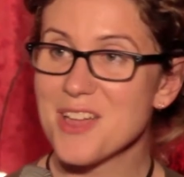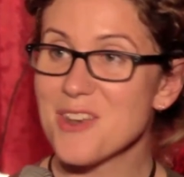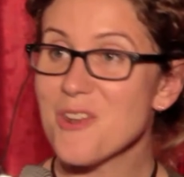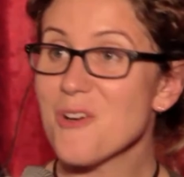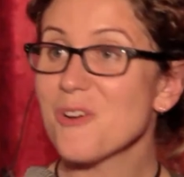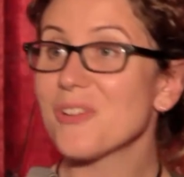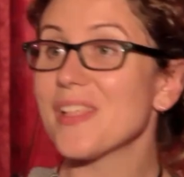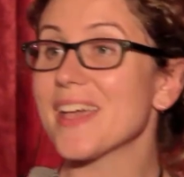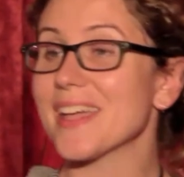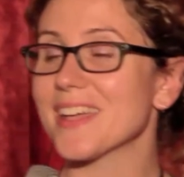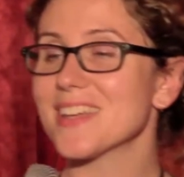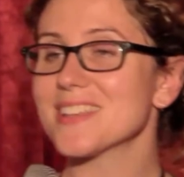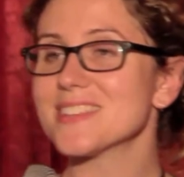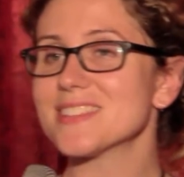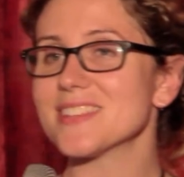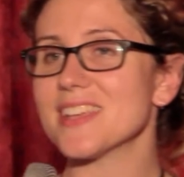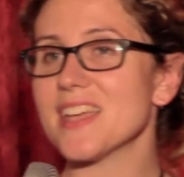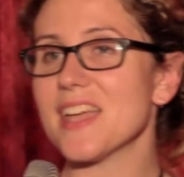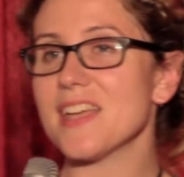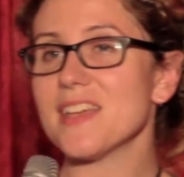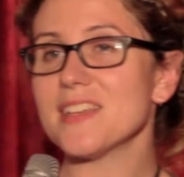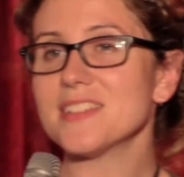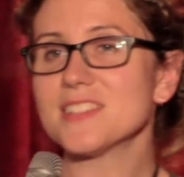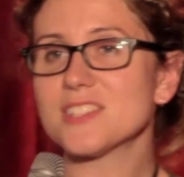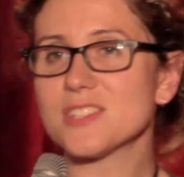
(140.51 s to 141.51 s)
No, like, because
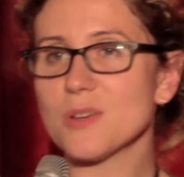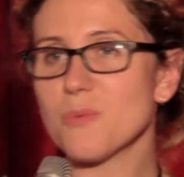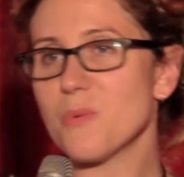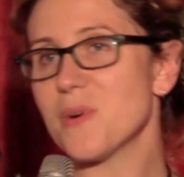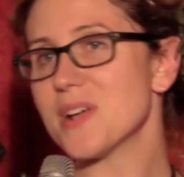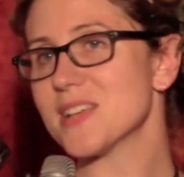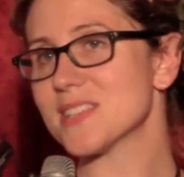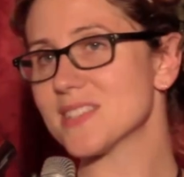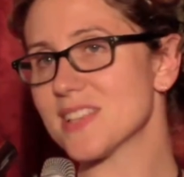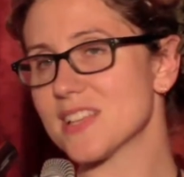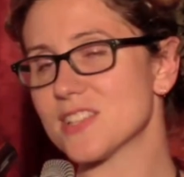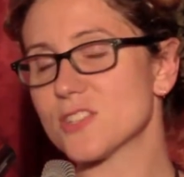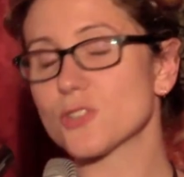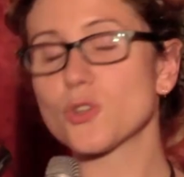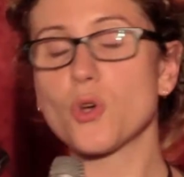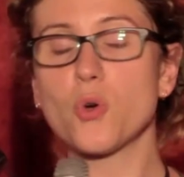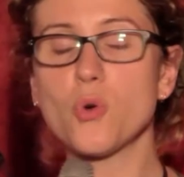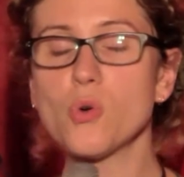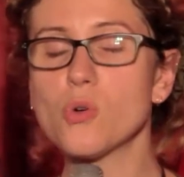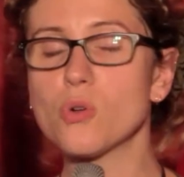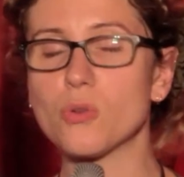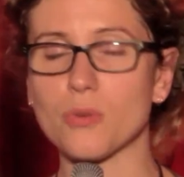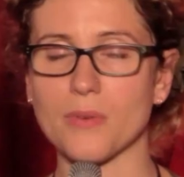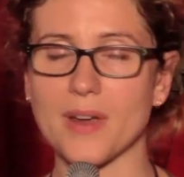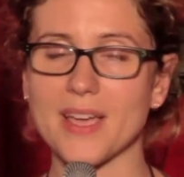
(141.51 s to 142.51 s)
in some ways that's
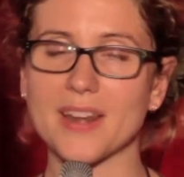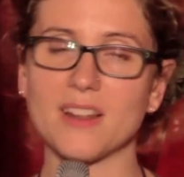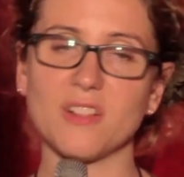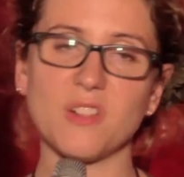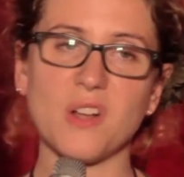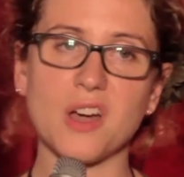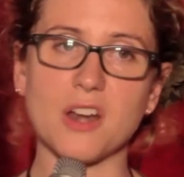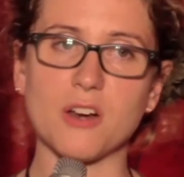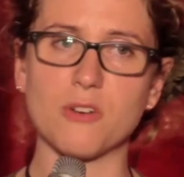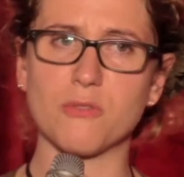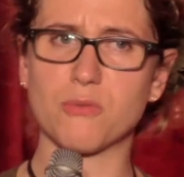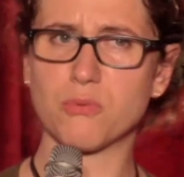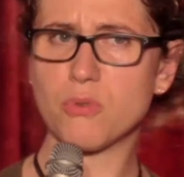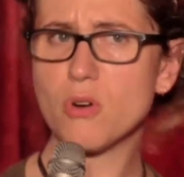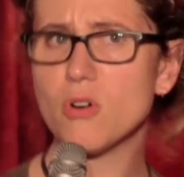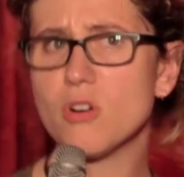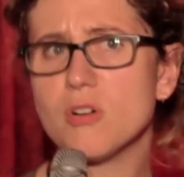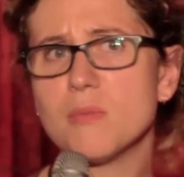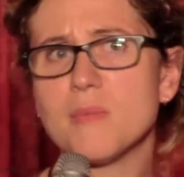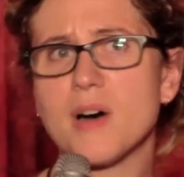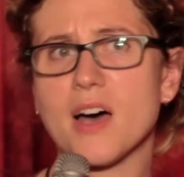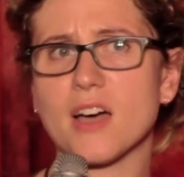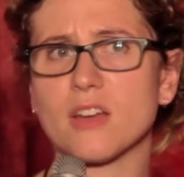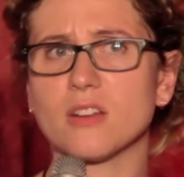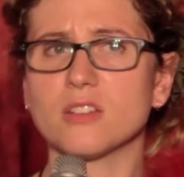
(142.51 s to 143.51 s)
cool, right? A lot of
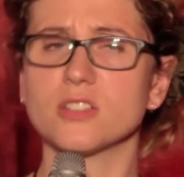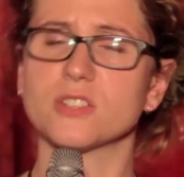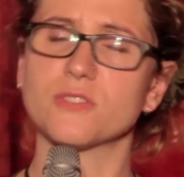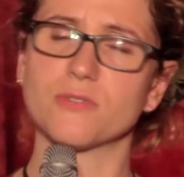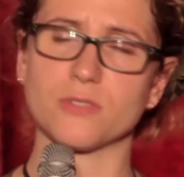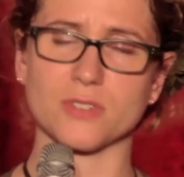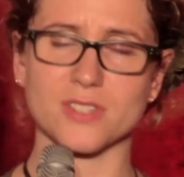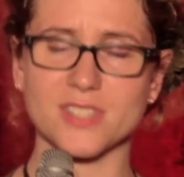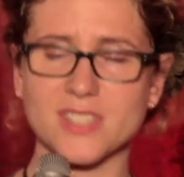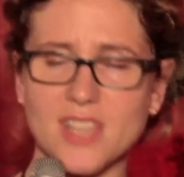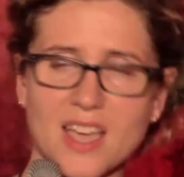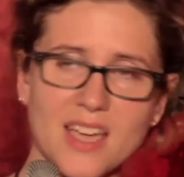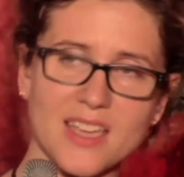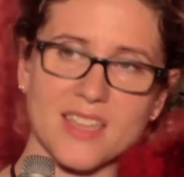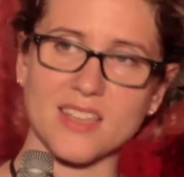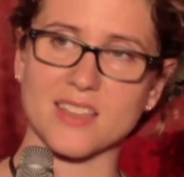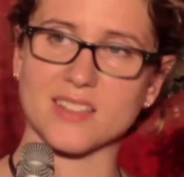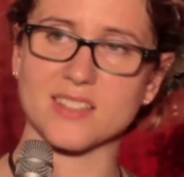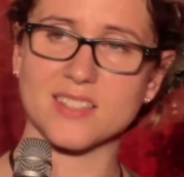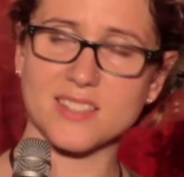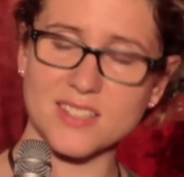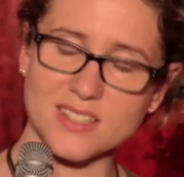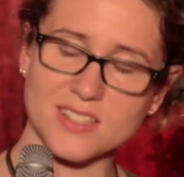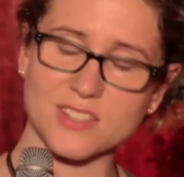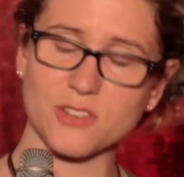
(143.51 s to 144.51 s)
role models for
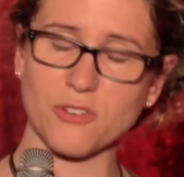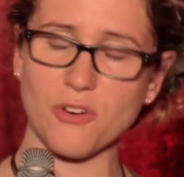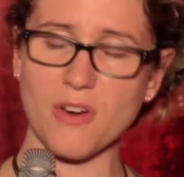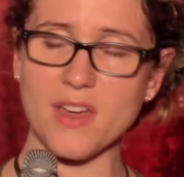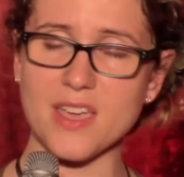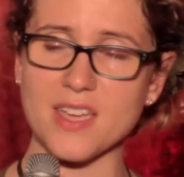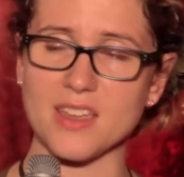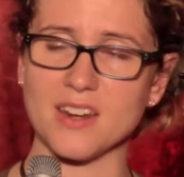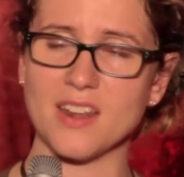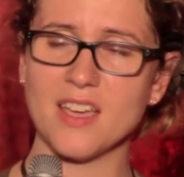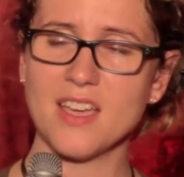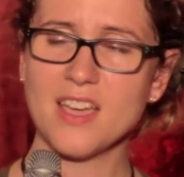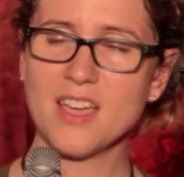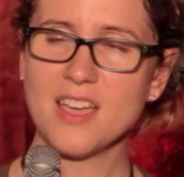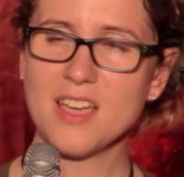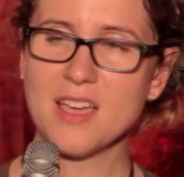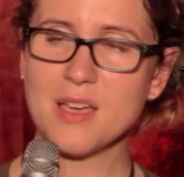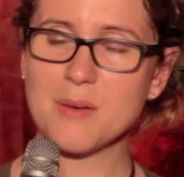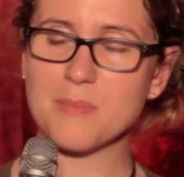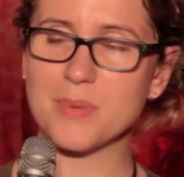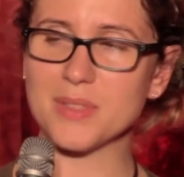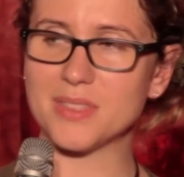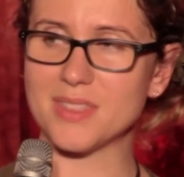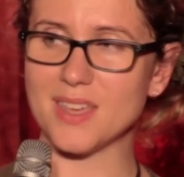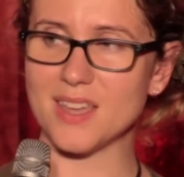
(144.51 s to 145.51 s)
science, that's great.
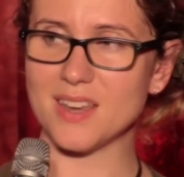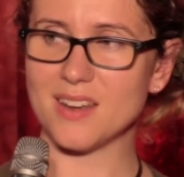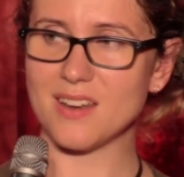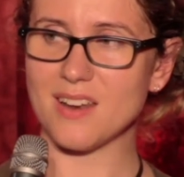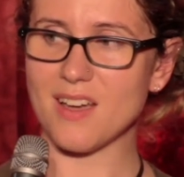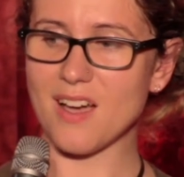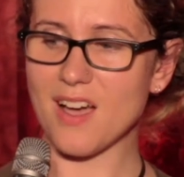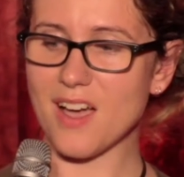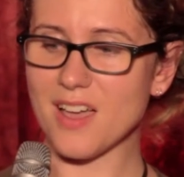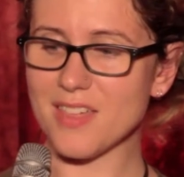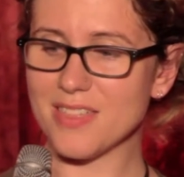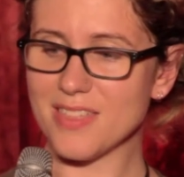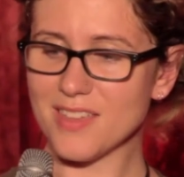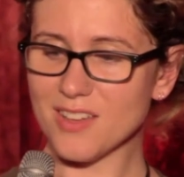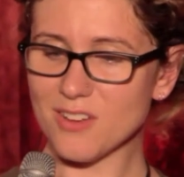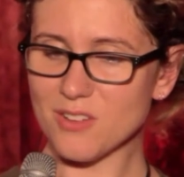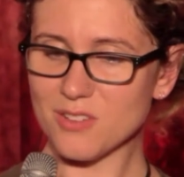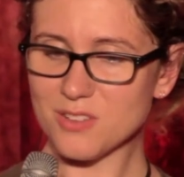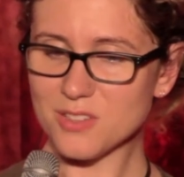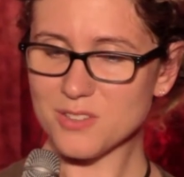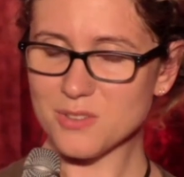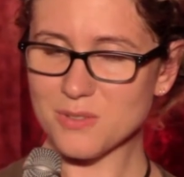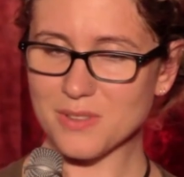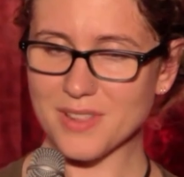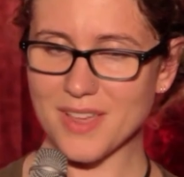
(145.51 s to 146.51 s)
But then I think
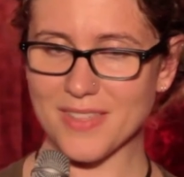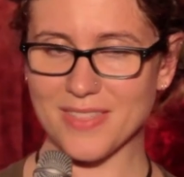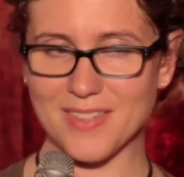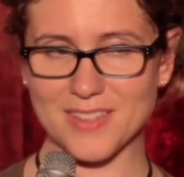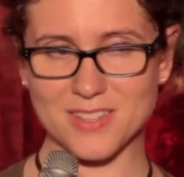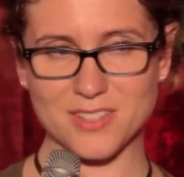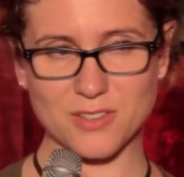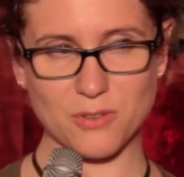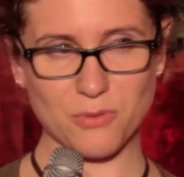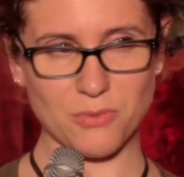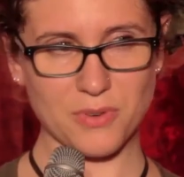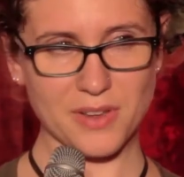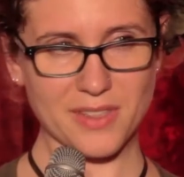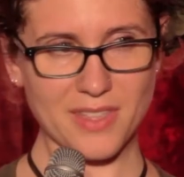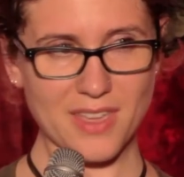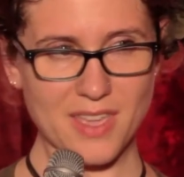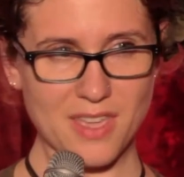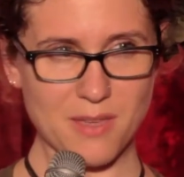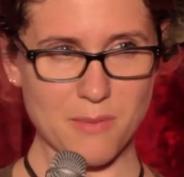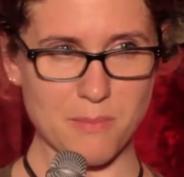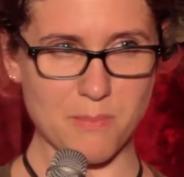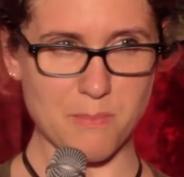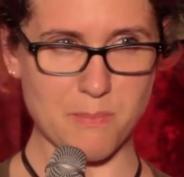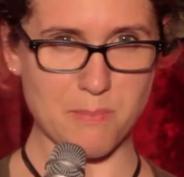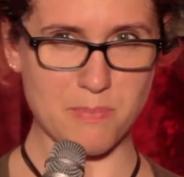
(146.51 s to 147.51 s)
also like that's a
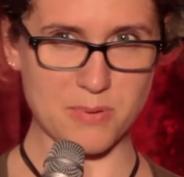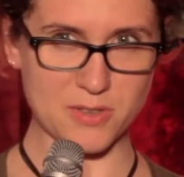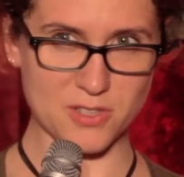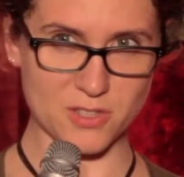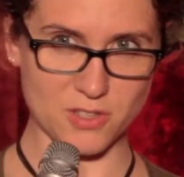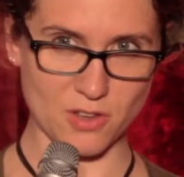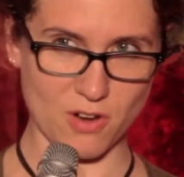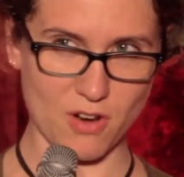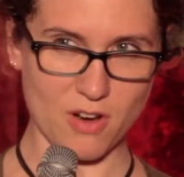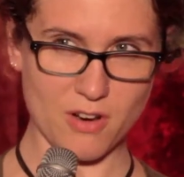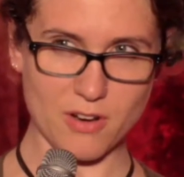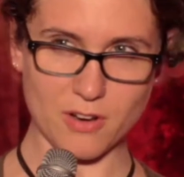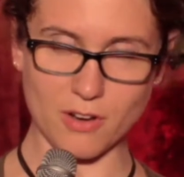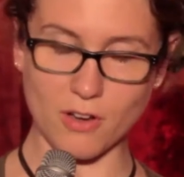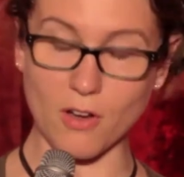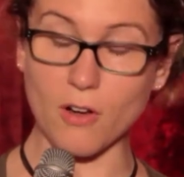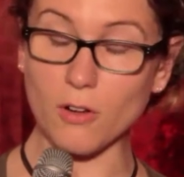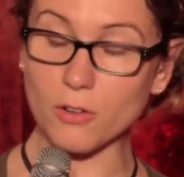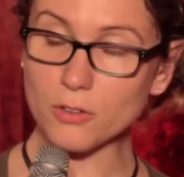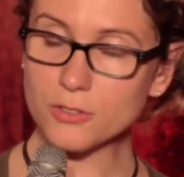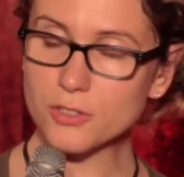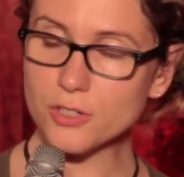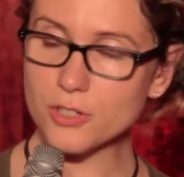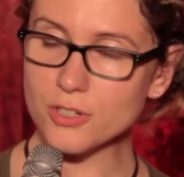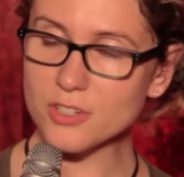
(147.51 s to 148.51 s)
really bizarre
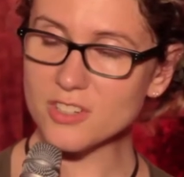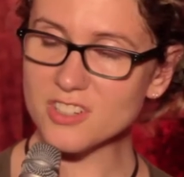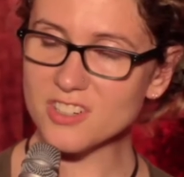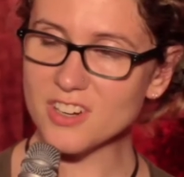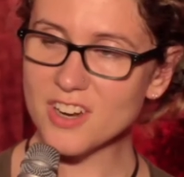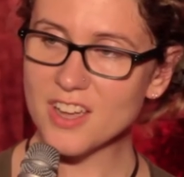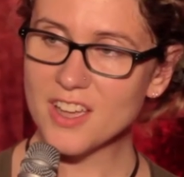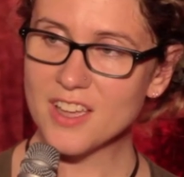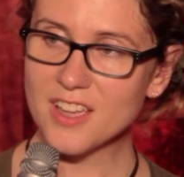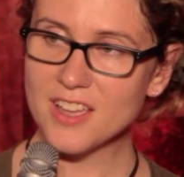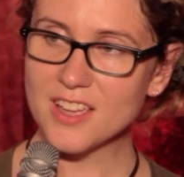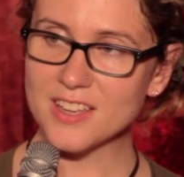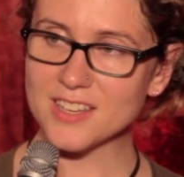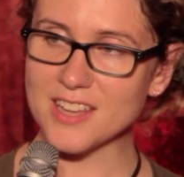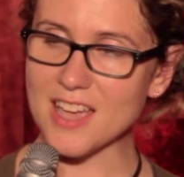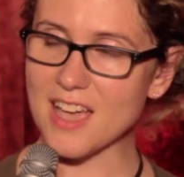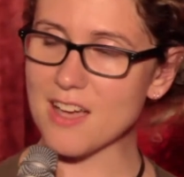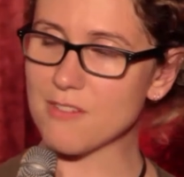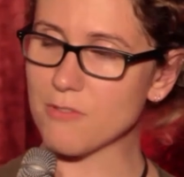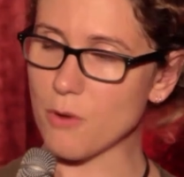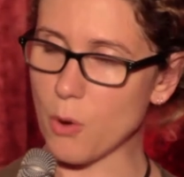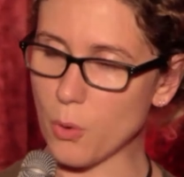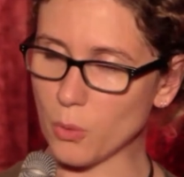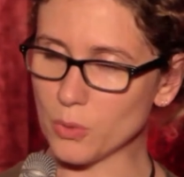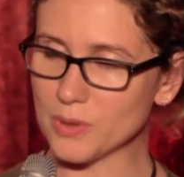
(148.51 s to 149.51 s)
culture to
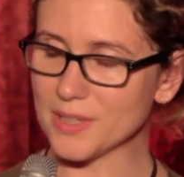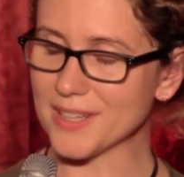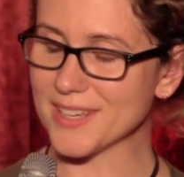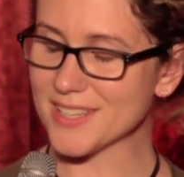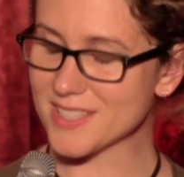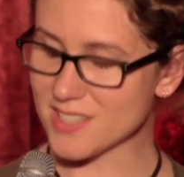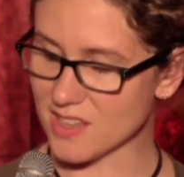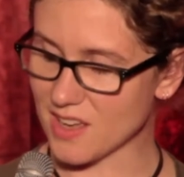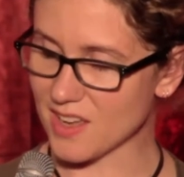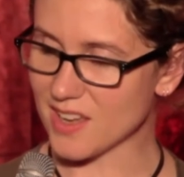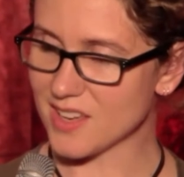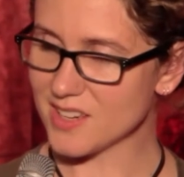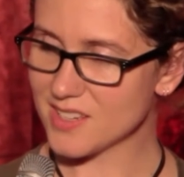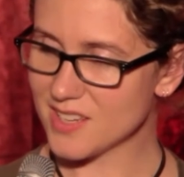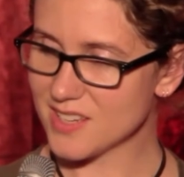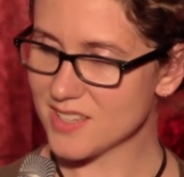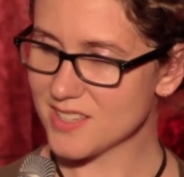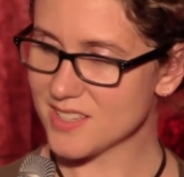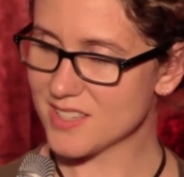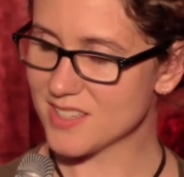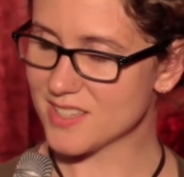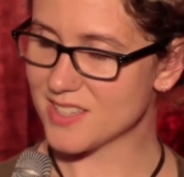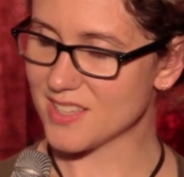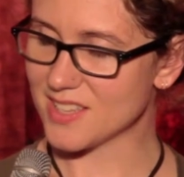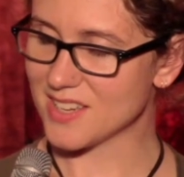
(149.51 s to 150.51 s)
have only
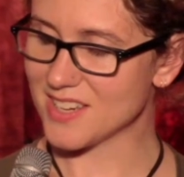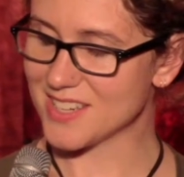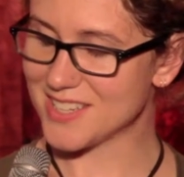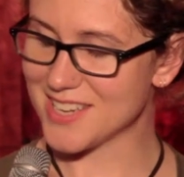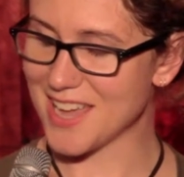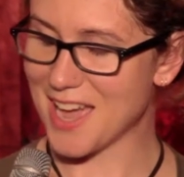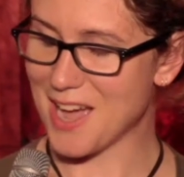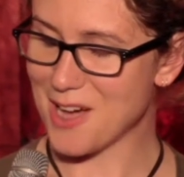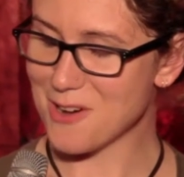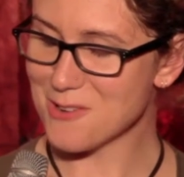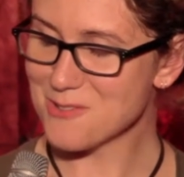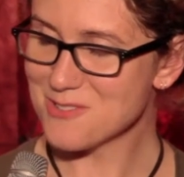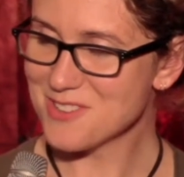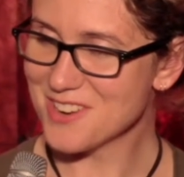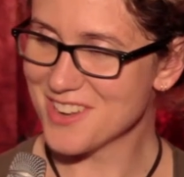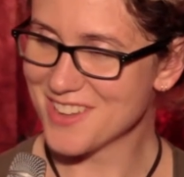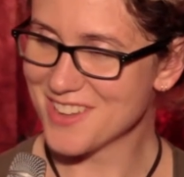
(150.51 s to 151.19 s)
scientists in a town.